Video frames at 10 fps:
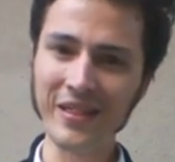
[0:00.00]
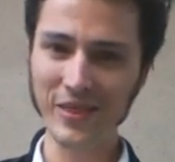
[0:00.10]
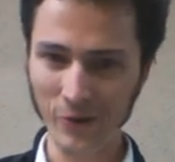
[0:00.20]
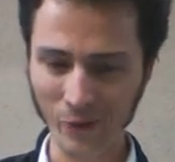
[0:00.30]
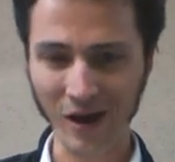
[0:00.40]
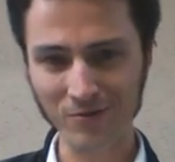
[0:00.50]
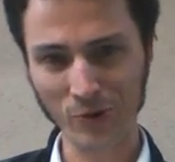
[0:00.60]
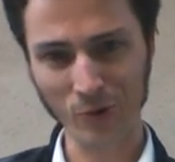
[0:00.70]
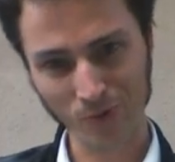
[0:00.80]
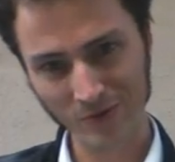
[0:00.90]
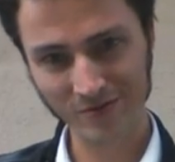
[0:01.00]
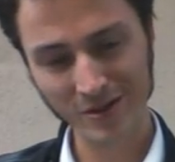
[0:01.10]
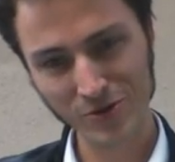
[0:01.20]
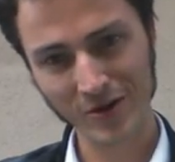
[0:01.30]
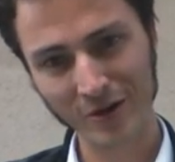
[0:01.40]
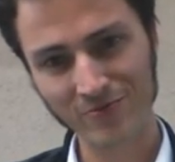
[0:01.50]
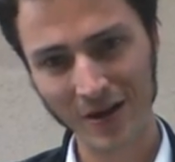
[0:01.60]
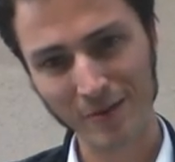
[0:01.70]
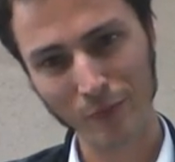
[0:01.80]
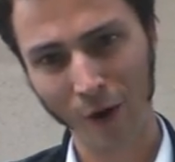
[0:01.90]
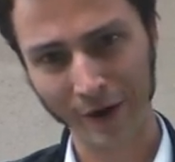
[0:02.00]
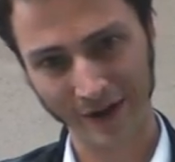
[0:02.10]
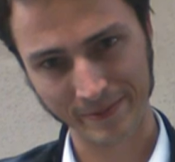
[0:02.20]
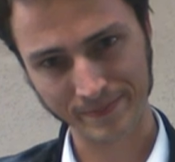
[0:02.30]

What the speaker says: that you were having your revolutionary fucking party.